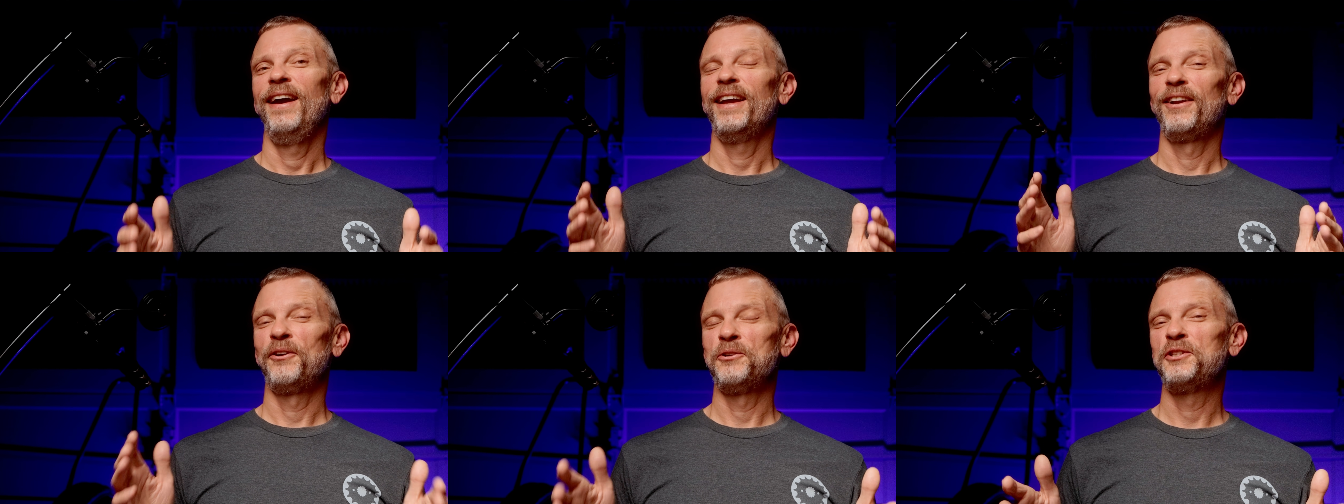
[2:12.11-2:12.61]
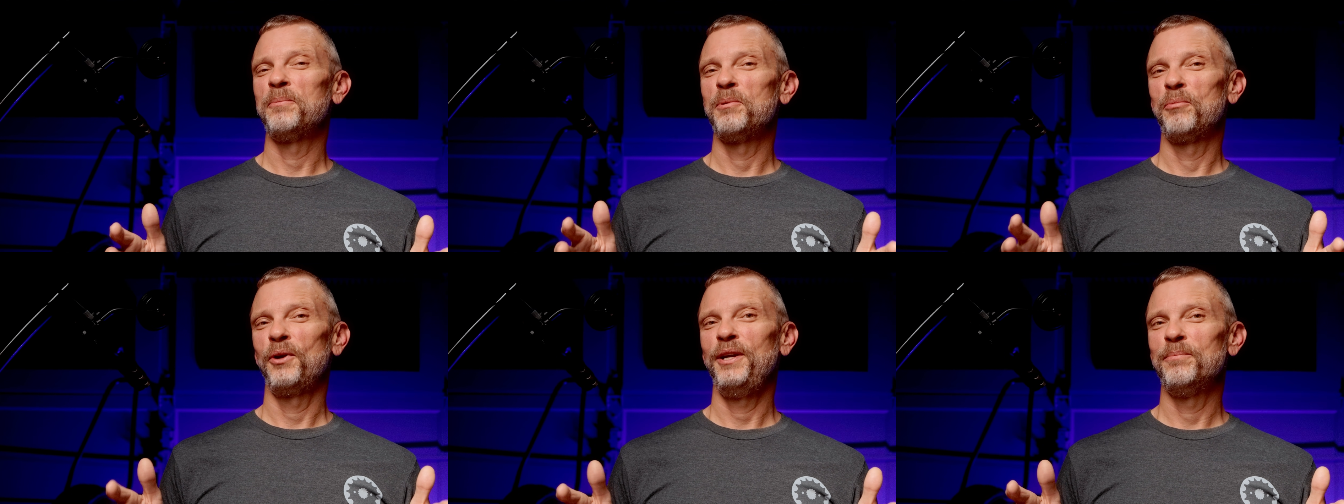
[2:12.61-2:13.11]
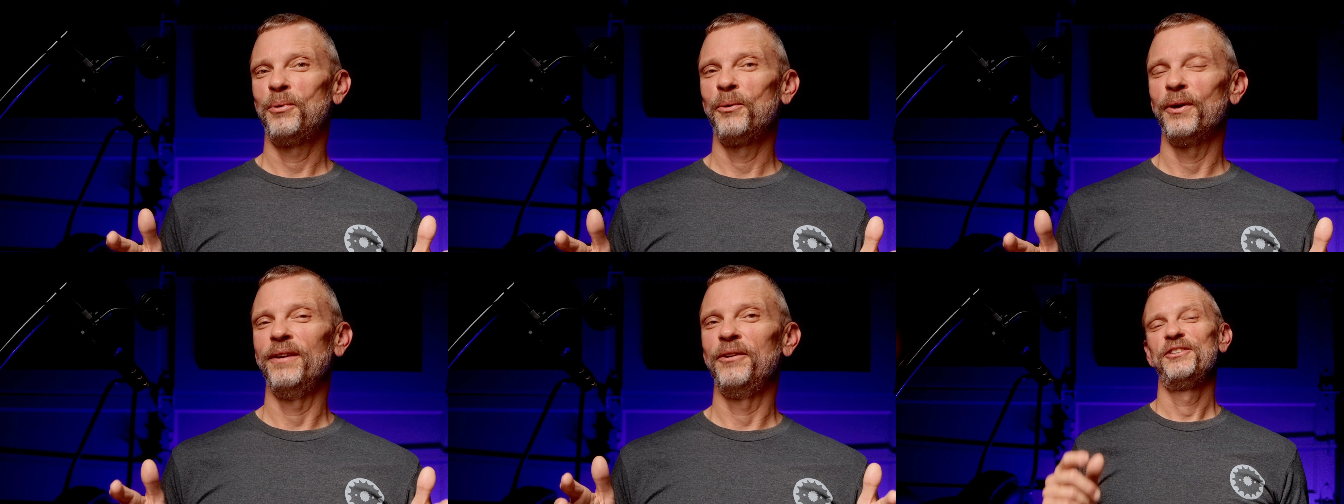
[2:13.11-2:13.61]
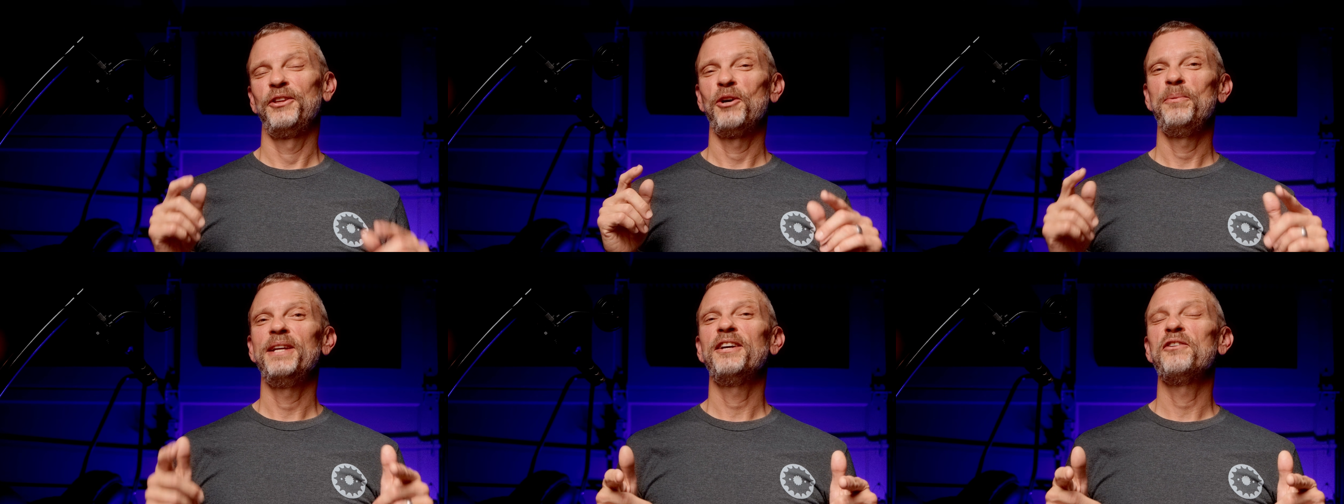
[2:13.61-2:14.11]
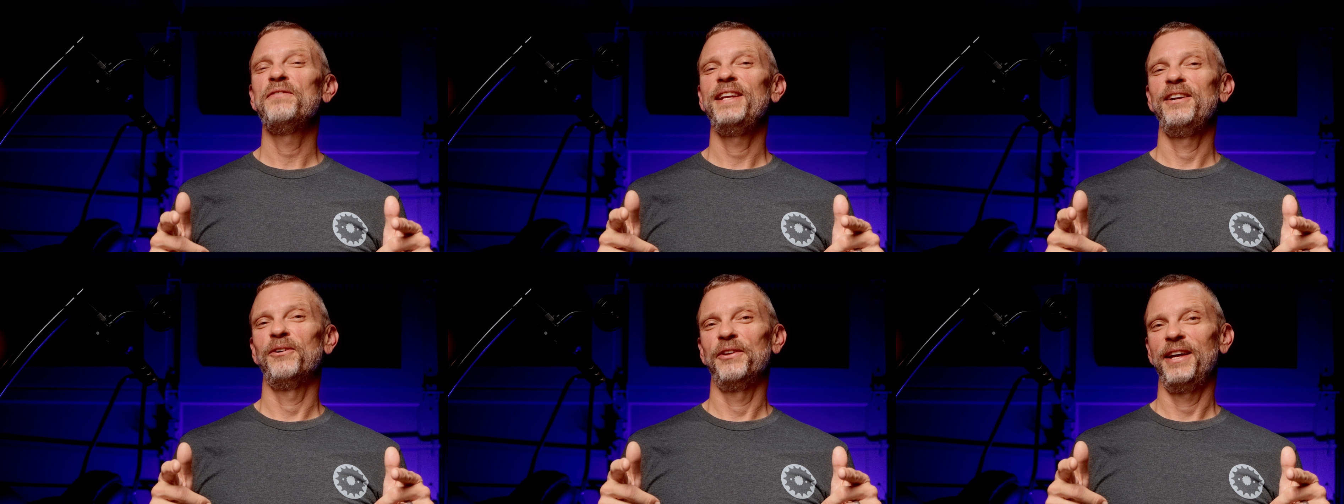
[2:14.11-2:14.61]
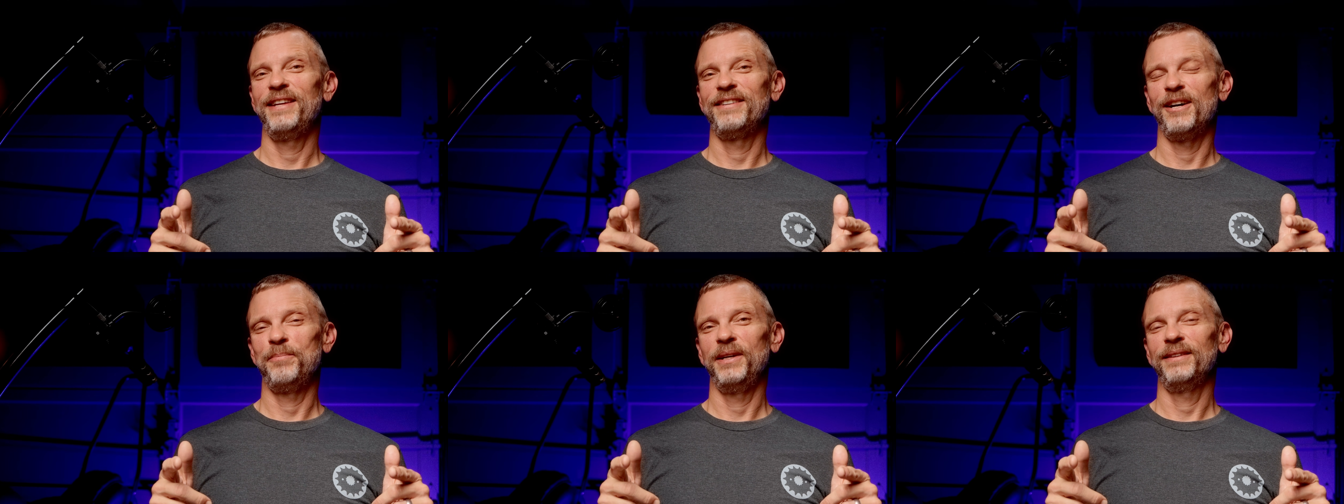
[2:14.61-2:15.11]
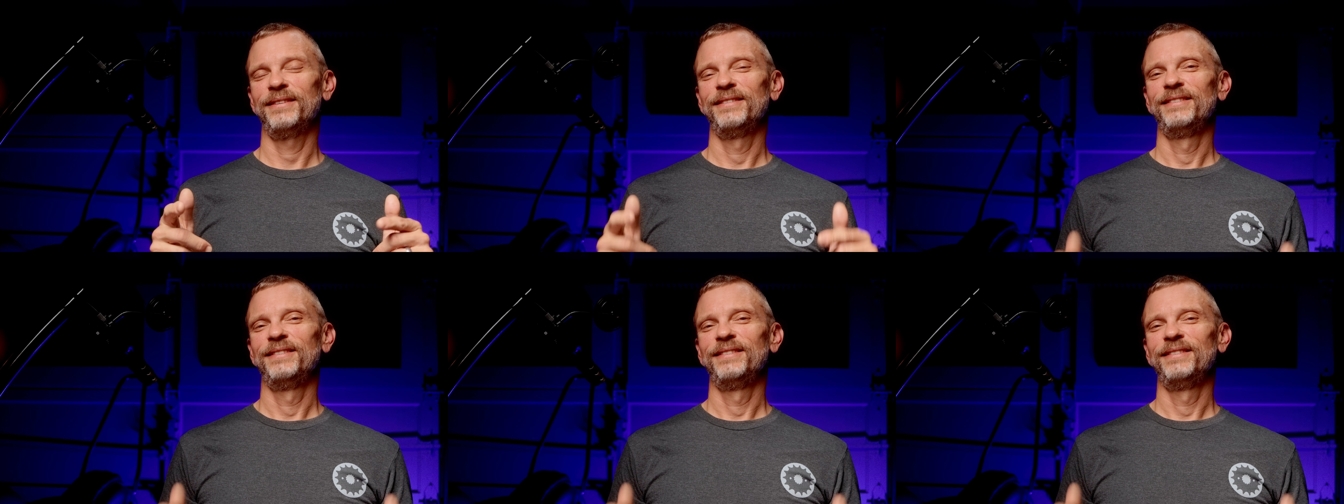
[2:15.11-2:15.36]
and I learned something pretty important. So there'll be another video on that topic.